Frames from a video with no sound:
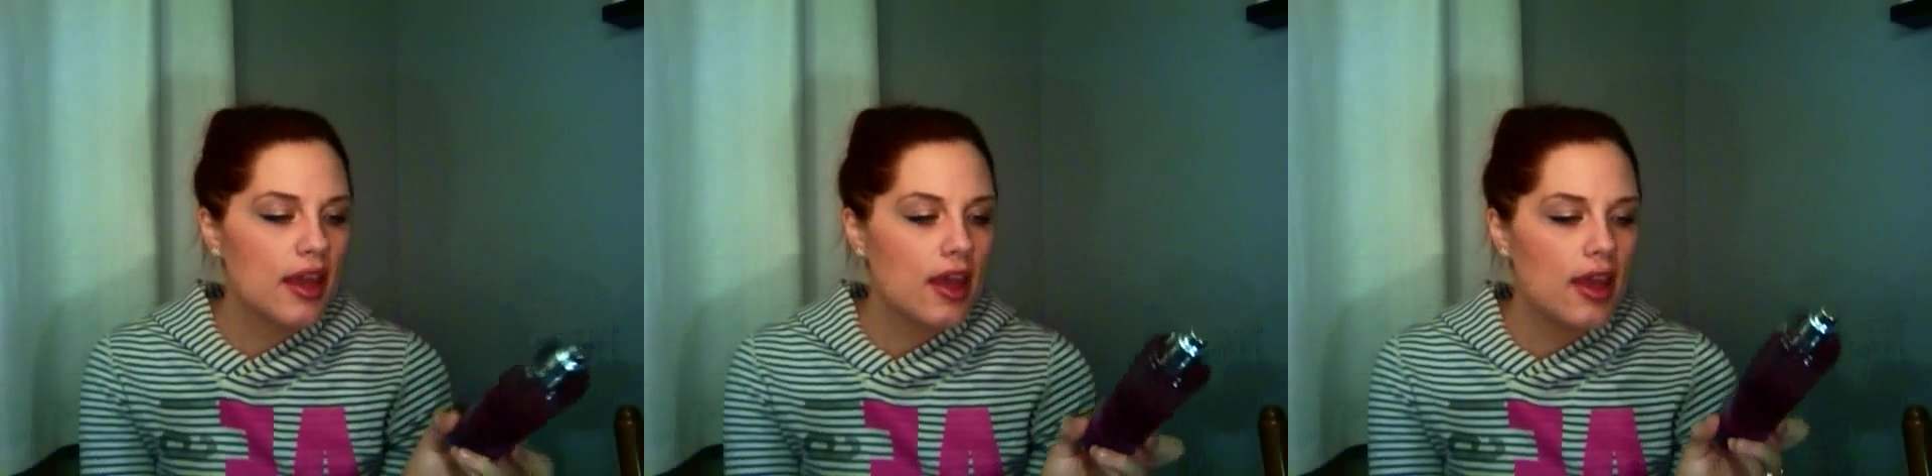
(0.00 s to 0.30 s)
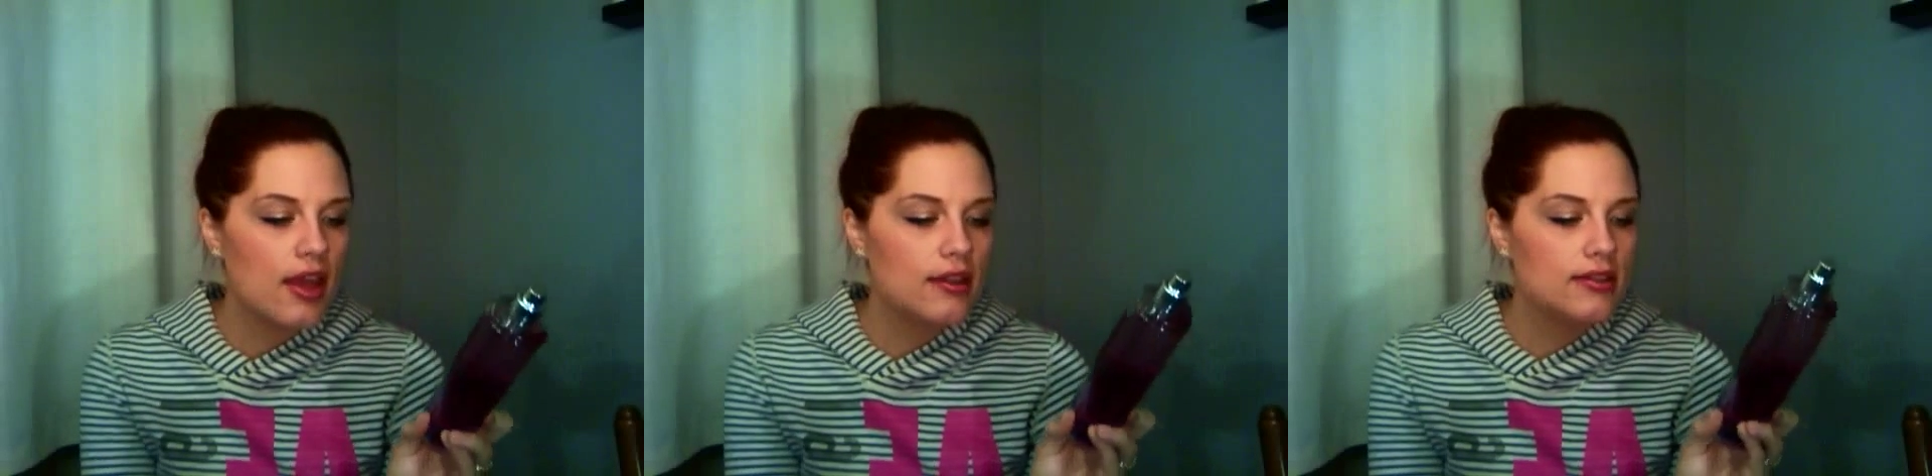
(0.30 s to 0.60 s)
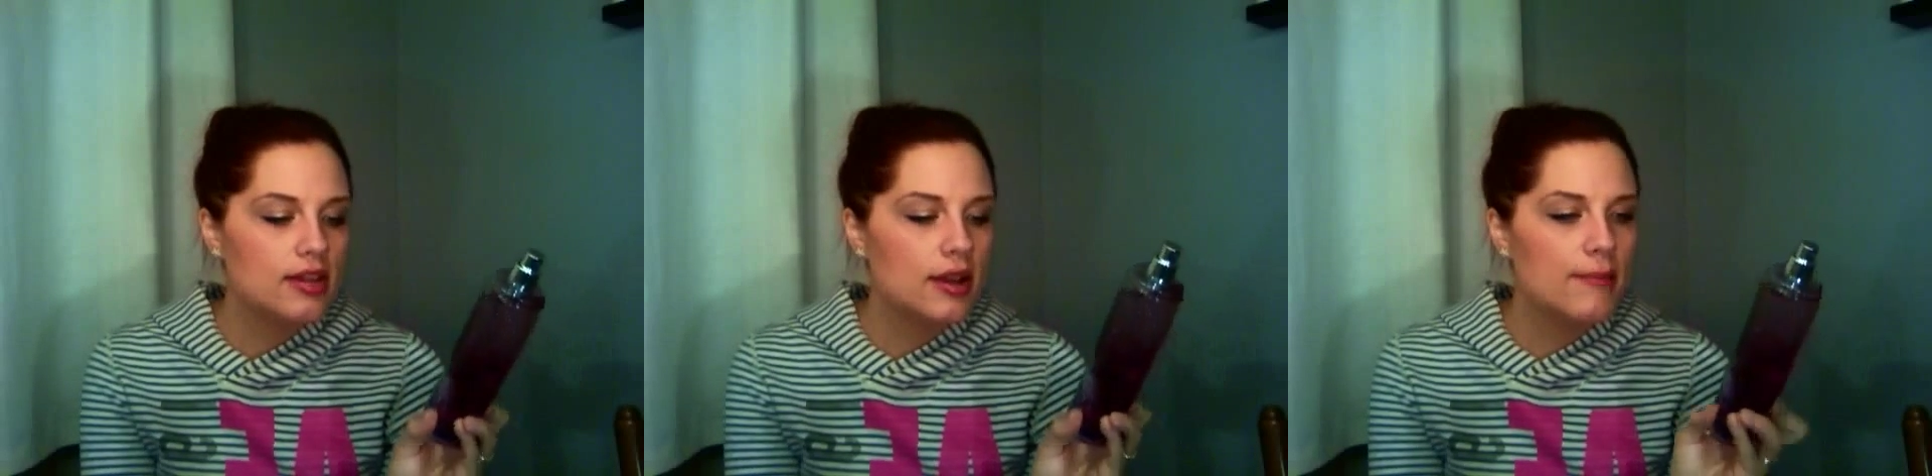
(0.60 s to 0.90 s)

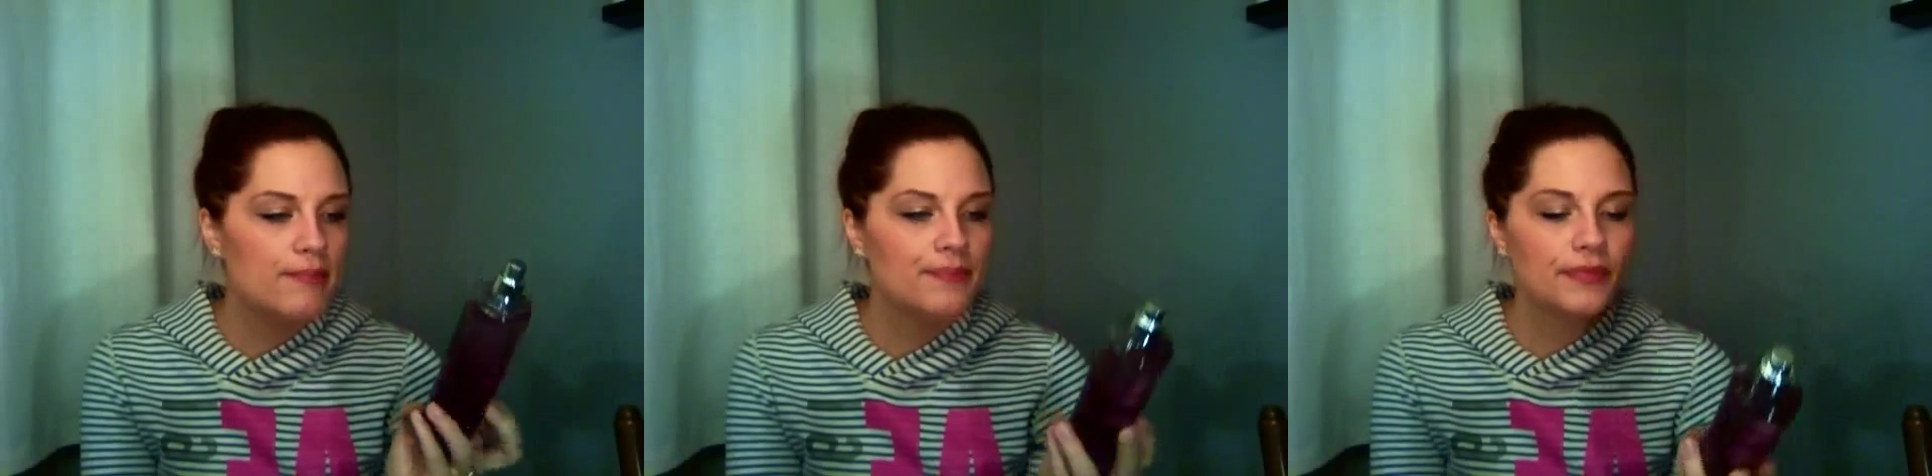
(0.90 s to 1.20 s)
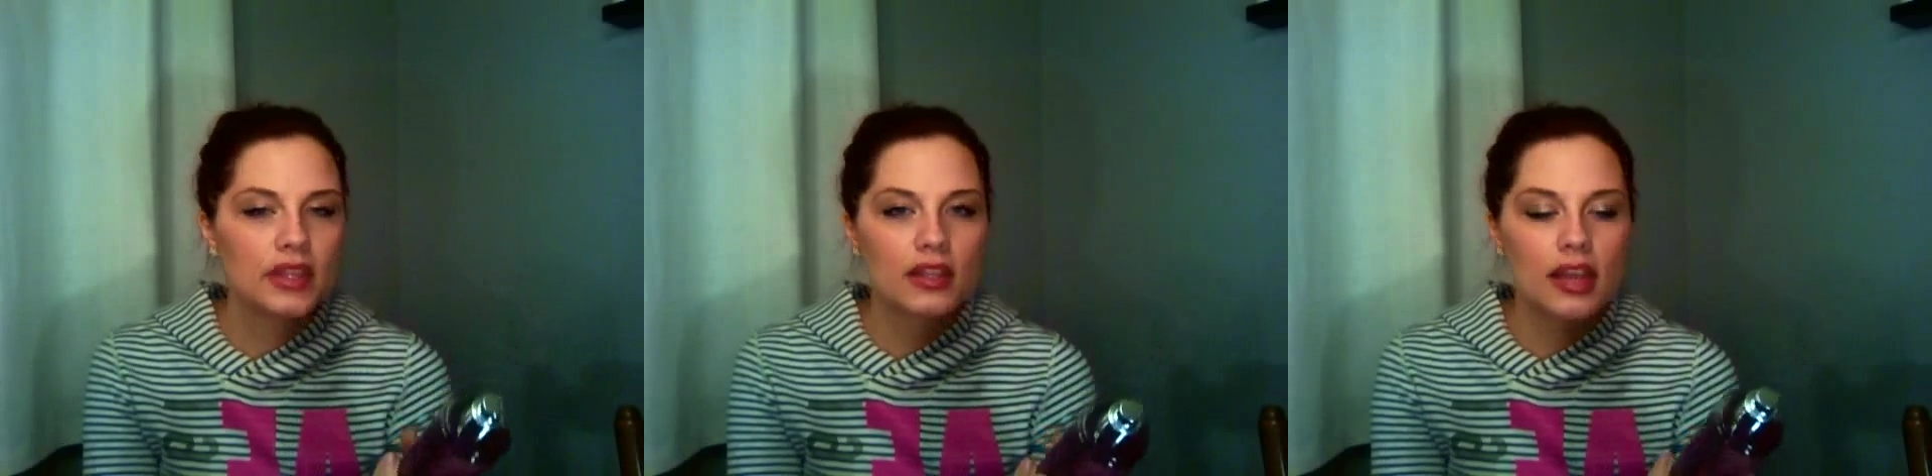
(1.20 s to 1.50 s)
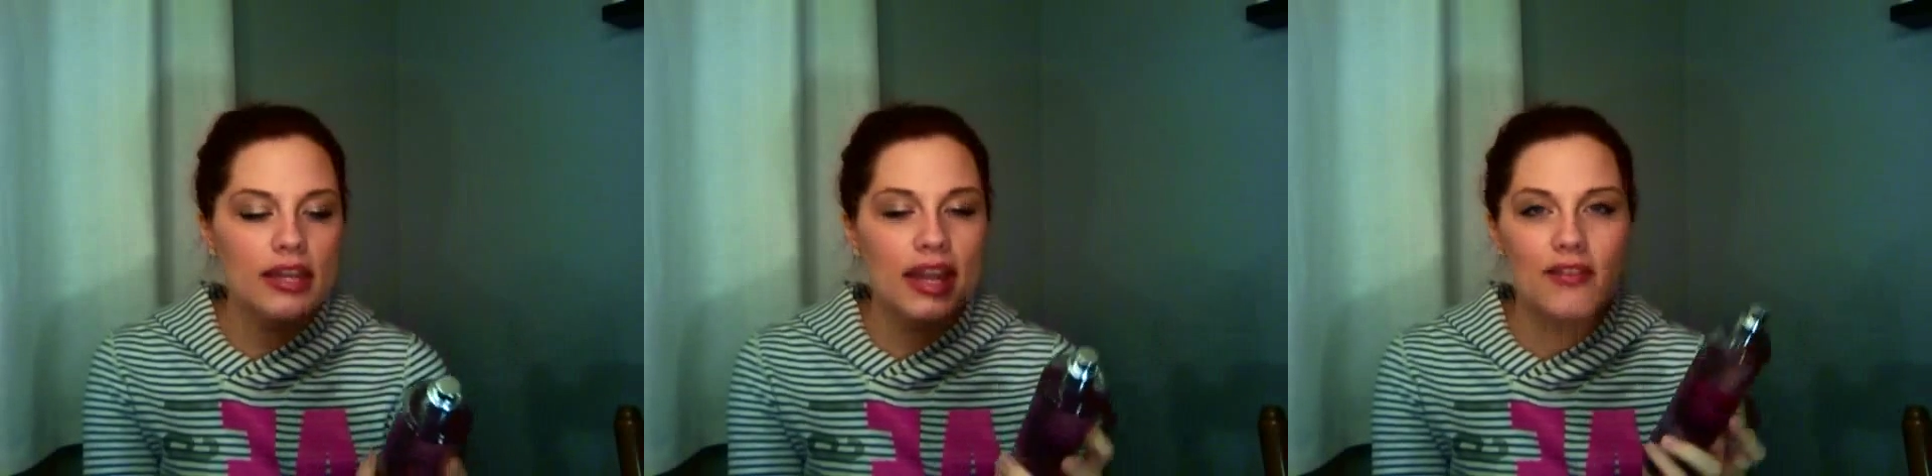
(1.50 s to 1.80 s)
and um,
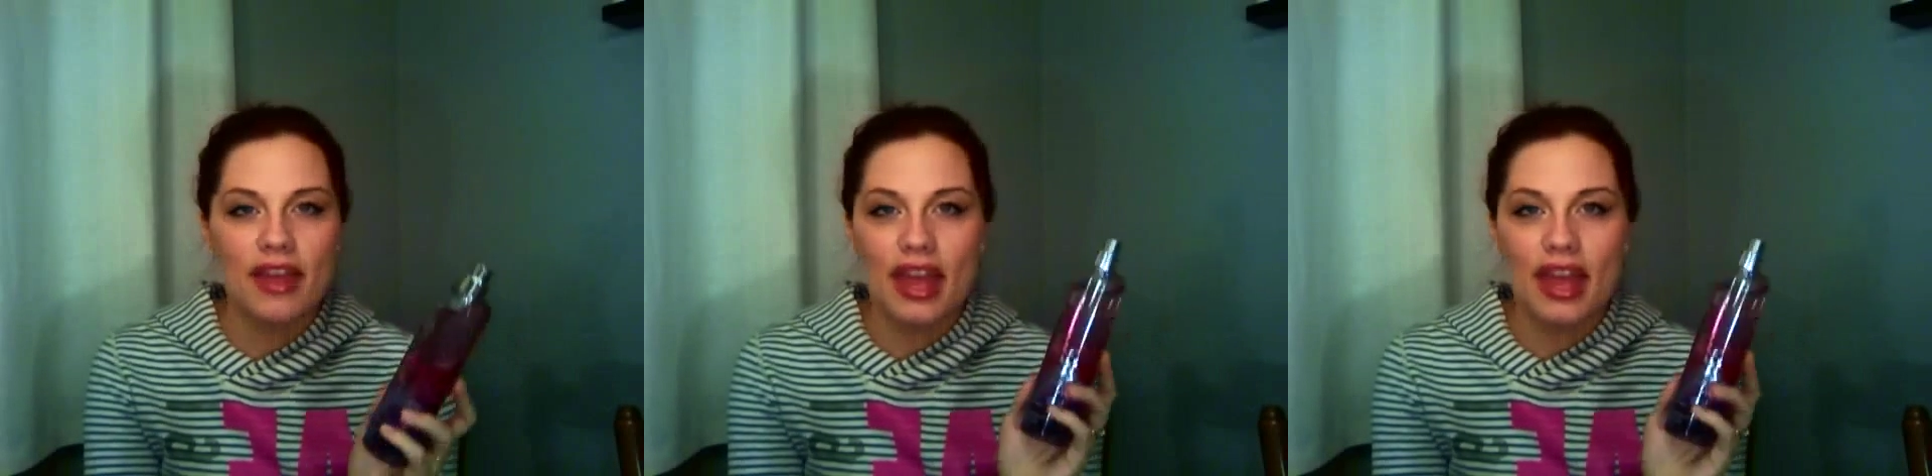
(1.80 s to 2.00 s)
I didn't have